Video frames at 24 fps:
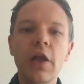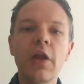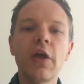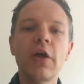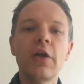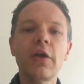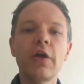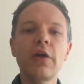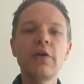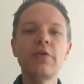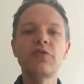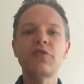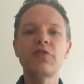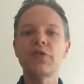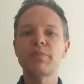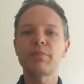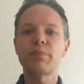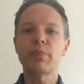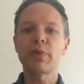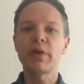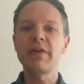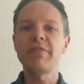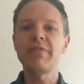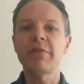know just
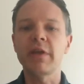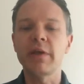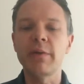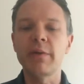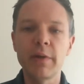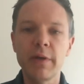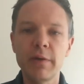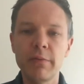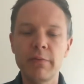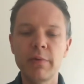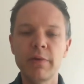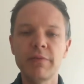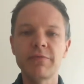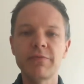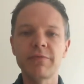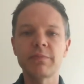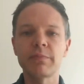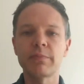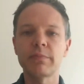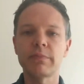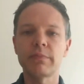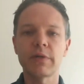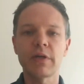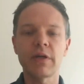briefly, we've
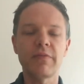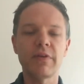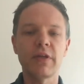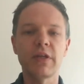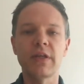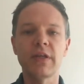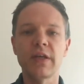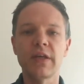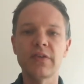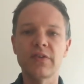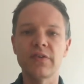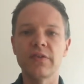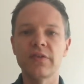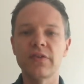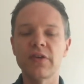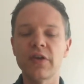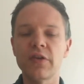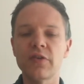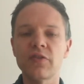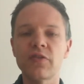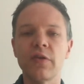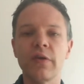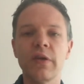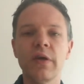covered this and touched
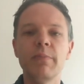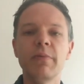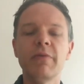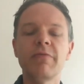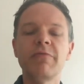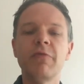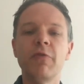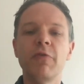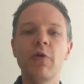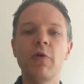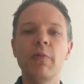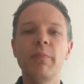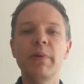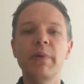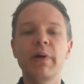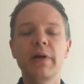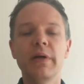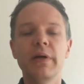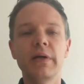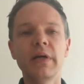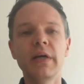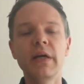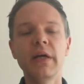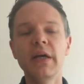on it before, but
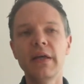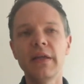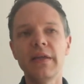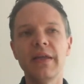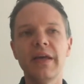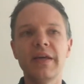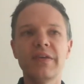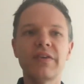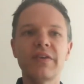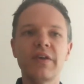there's the